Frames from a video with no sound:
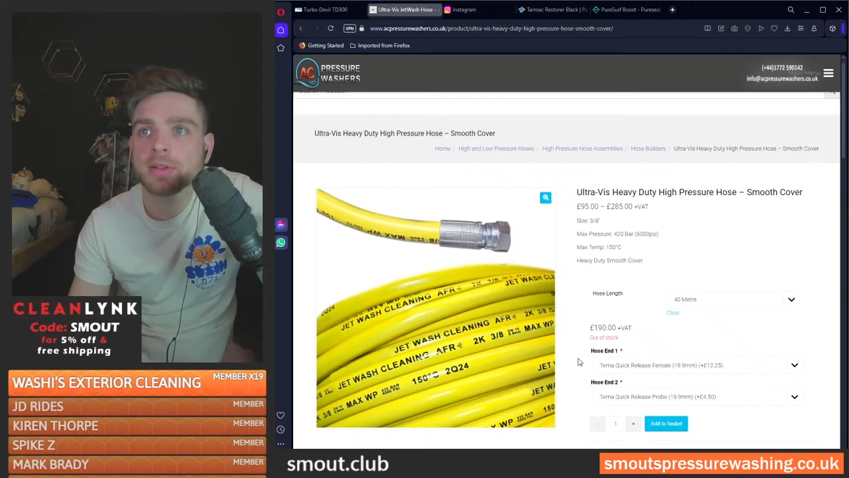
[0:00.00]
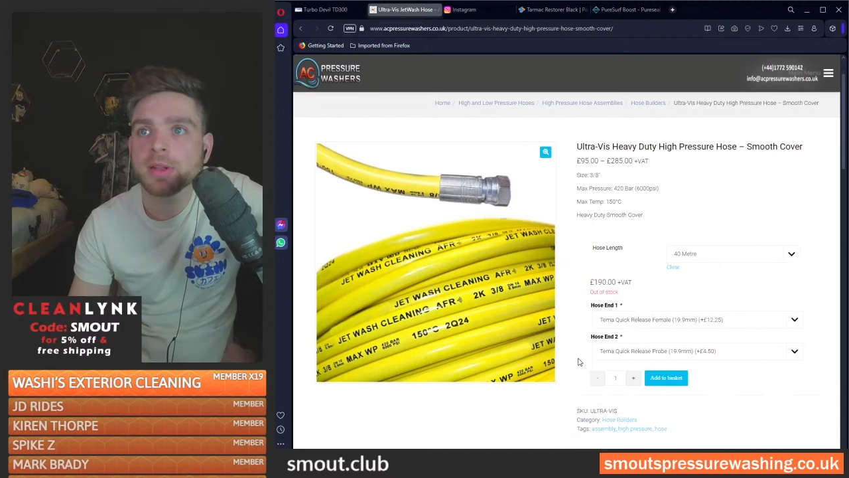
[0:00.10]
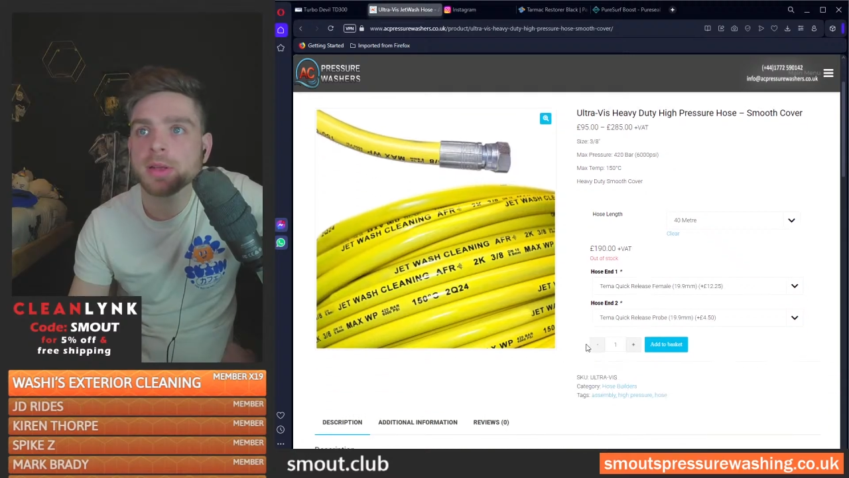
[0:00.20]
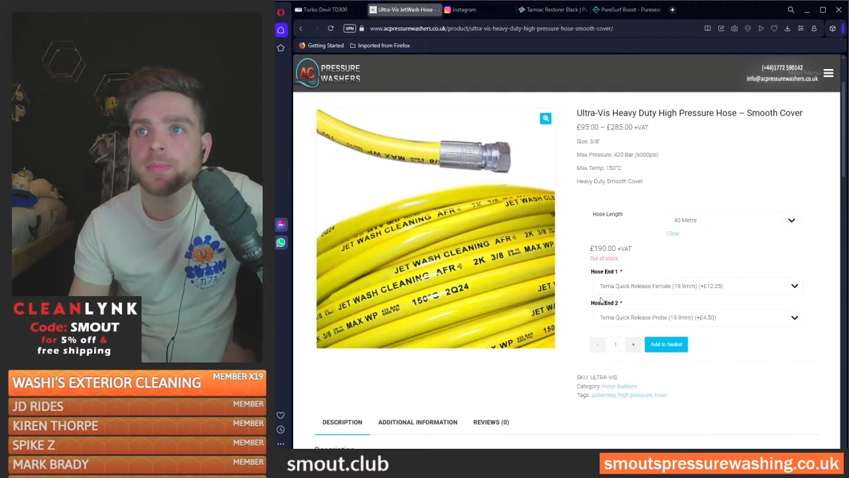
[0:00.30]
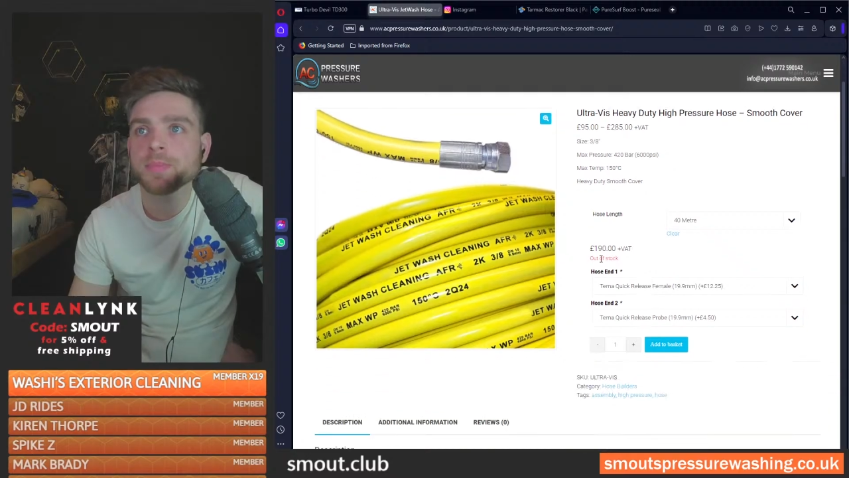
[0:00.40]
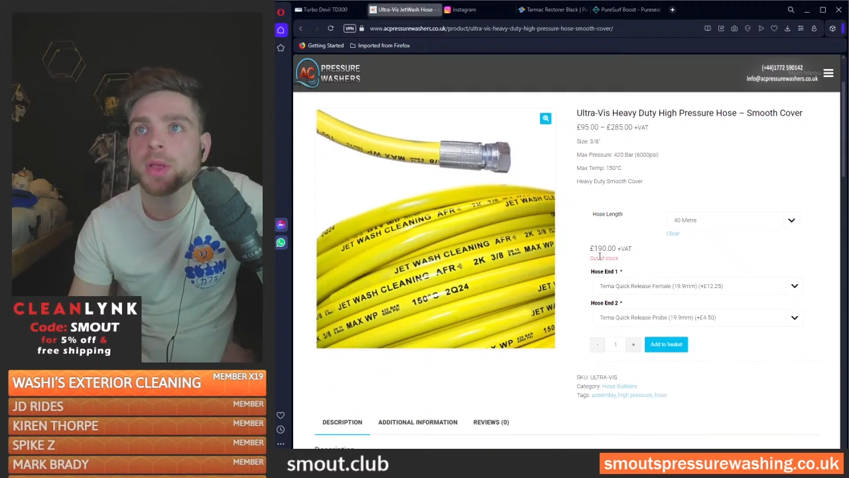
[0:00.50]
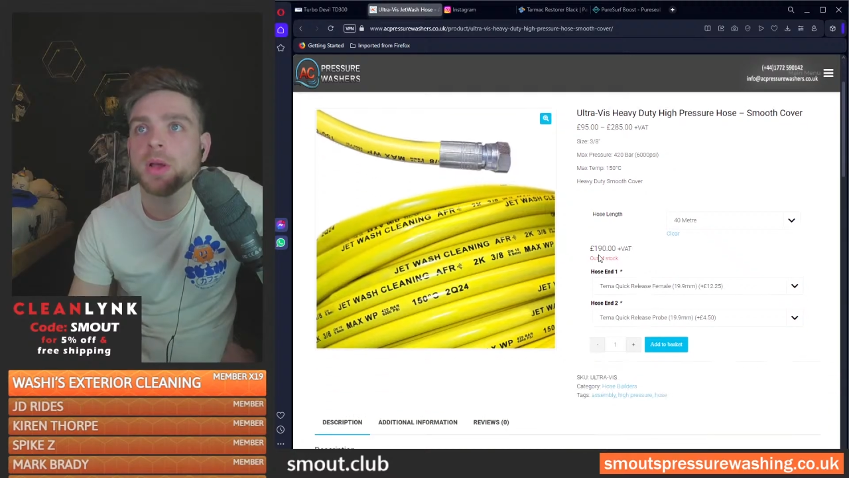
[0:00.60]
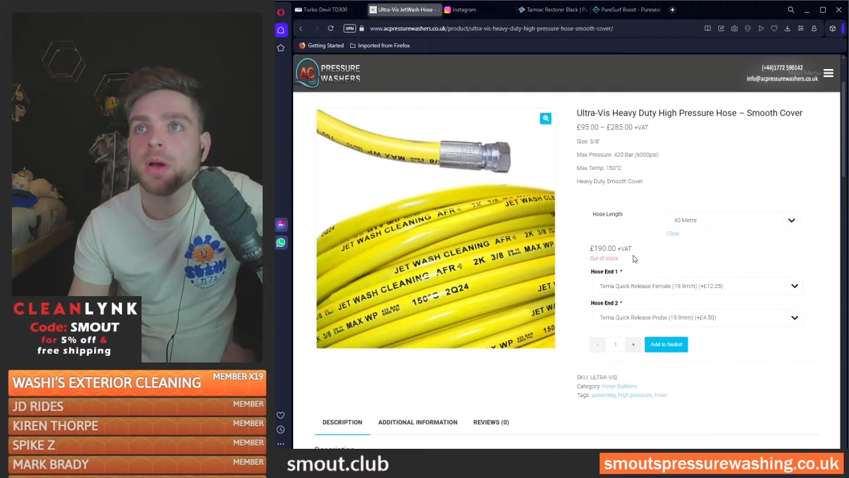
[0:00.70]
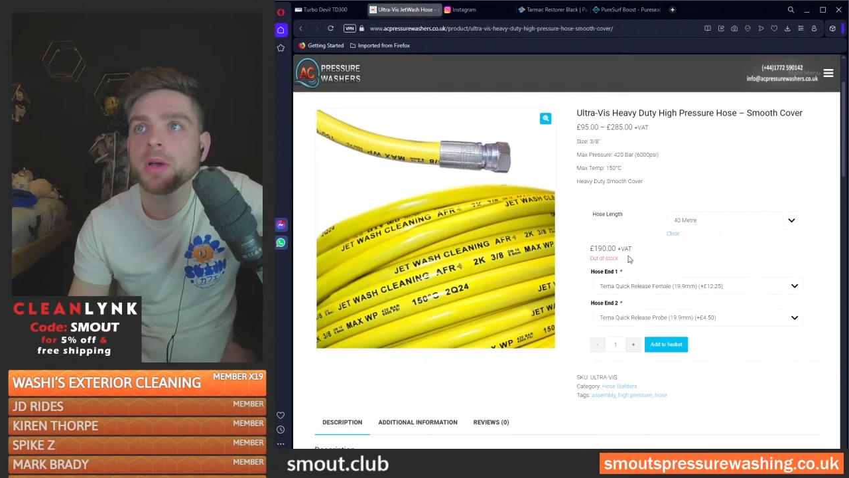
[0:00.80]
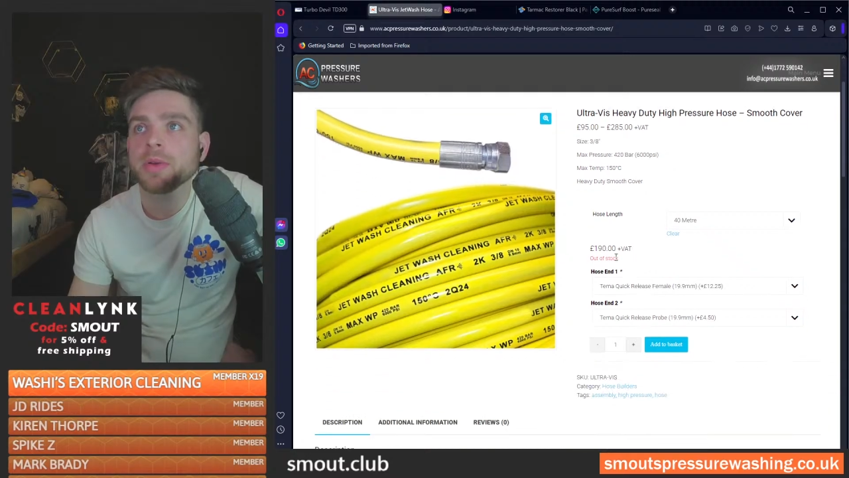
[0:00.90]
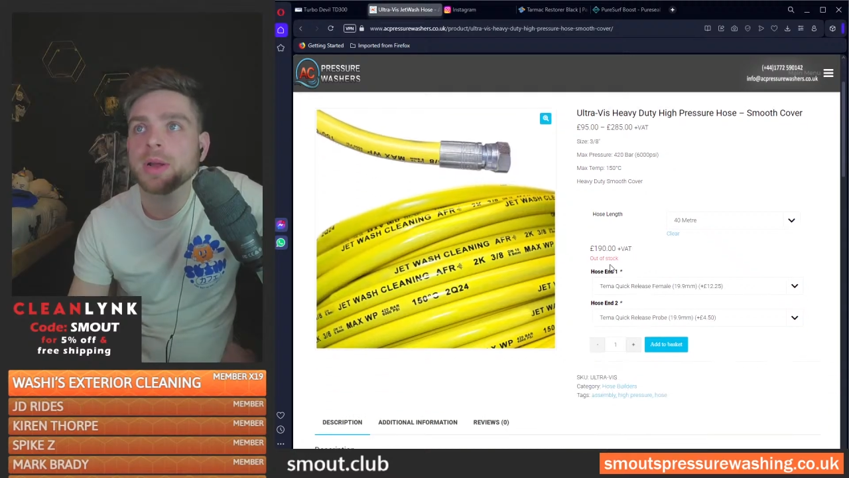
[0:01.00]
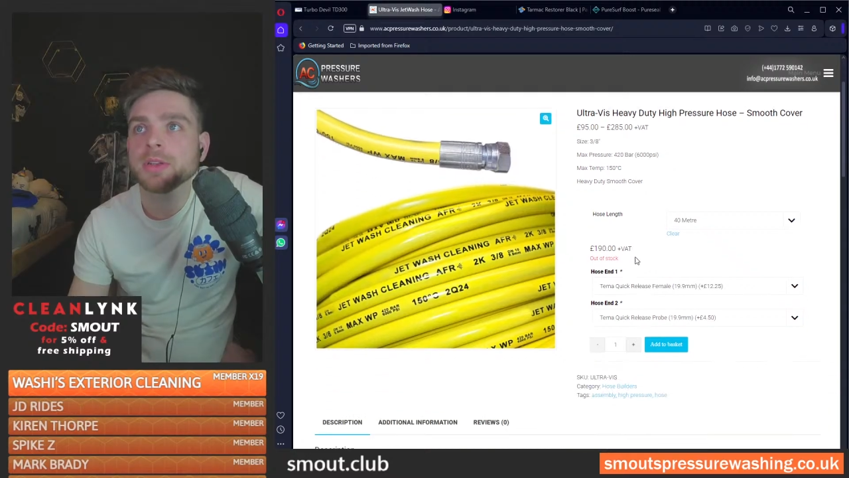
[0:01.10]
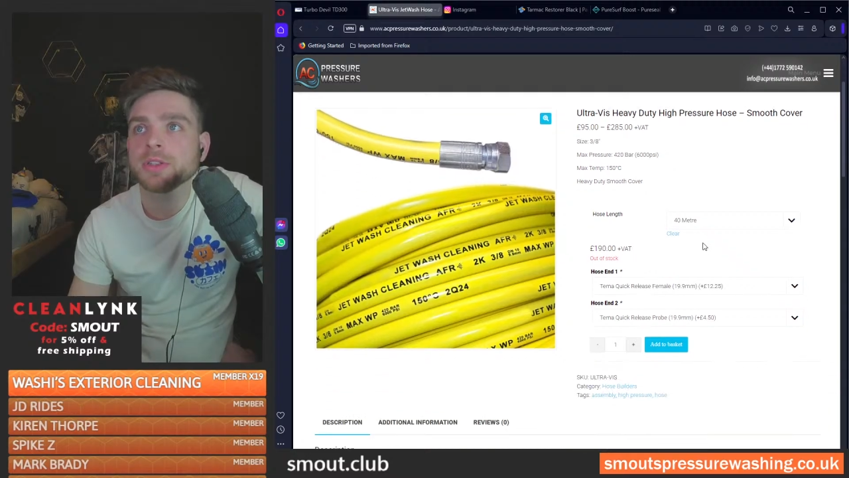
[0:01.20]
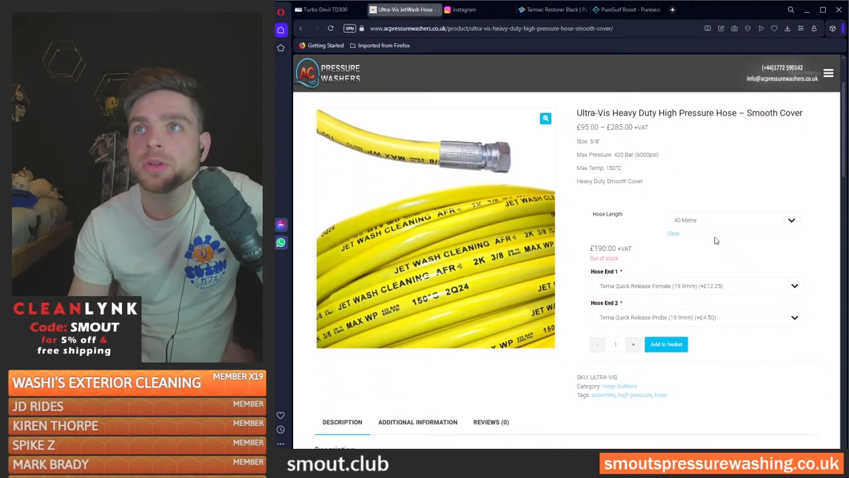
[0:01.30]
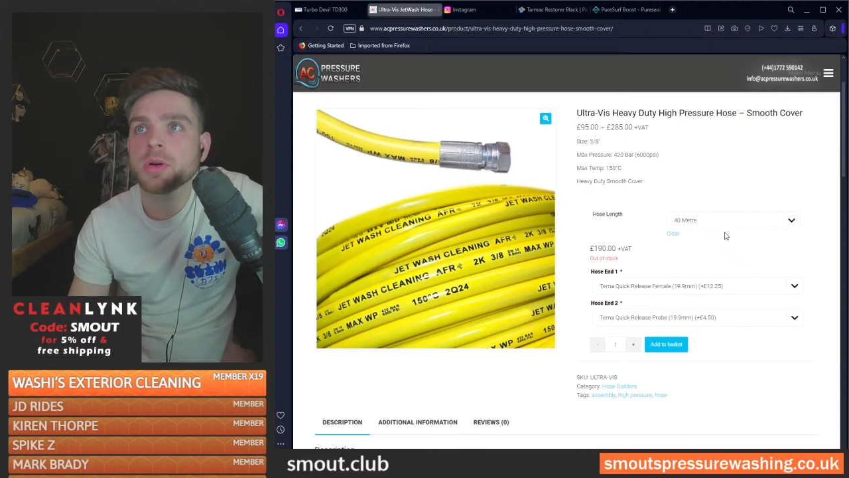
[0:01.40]
here. Oh, they're out of
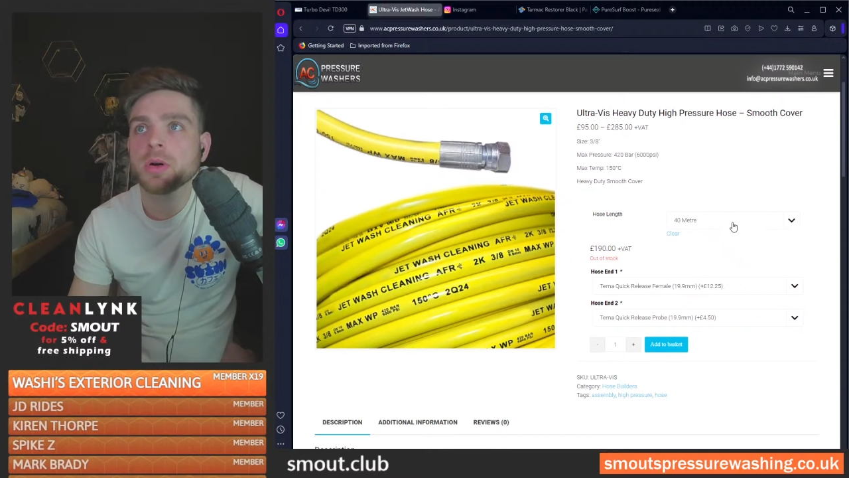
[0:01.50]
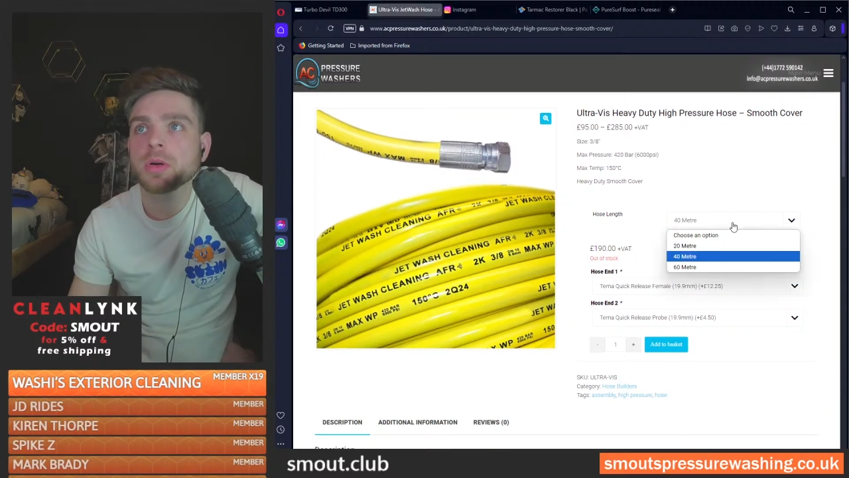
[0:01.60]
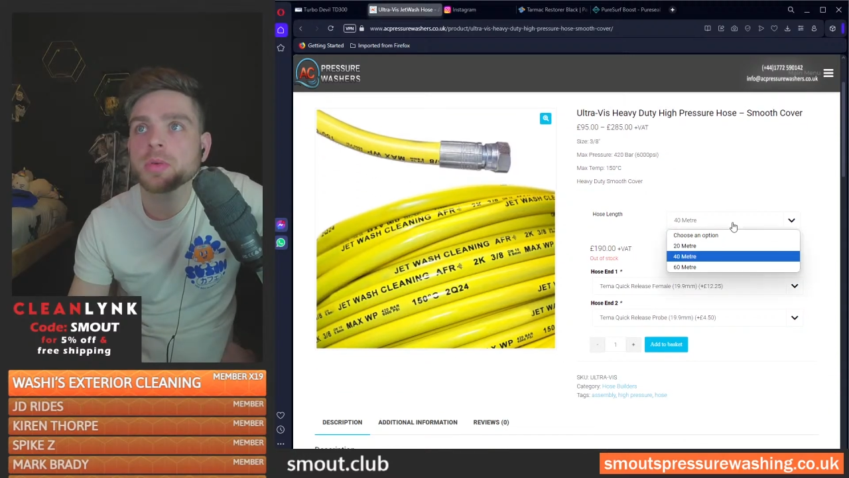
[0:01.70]
stock.